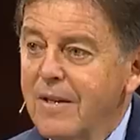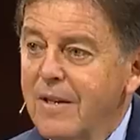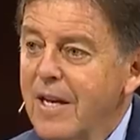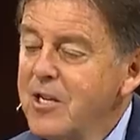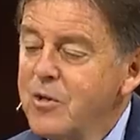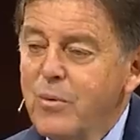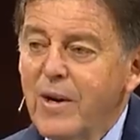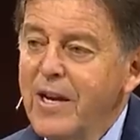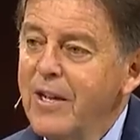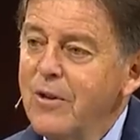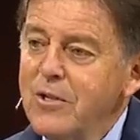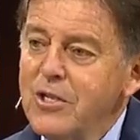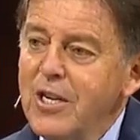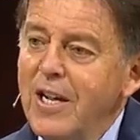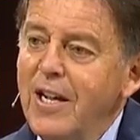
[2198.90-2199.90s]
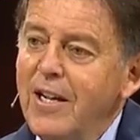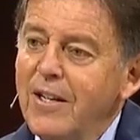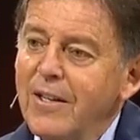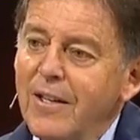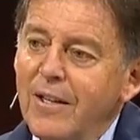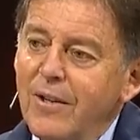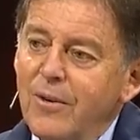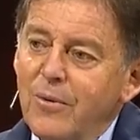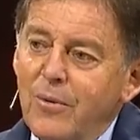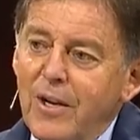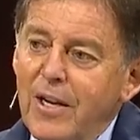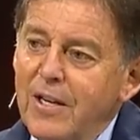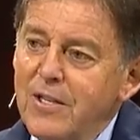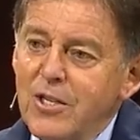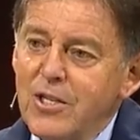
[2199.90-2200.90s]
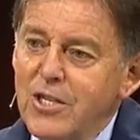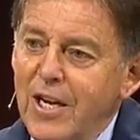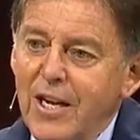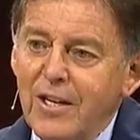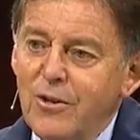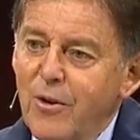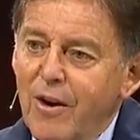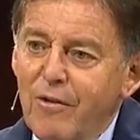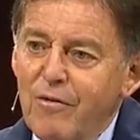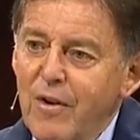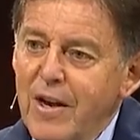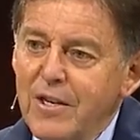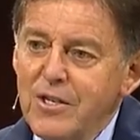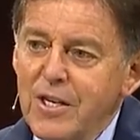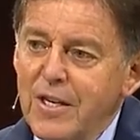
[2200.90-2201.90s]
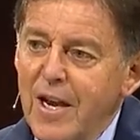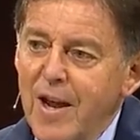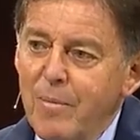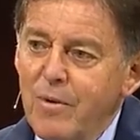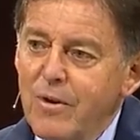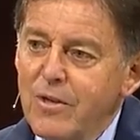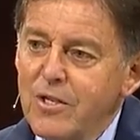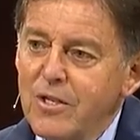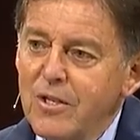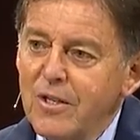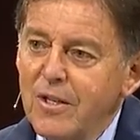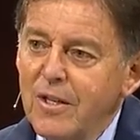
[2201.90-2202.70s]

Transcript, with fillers: That's why you see, we need to say to our friends and neighbors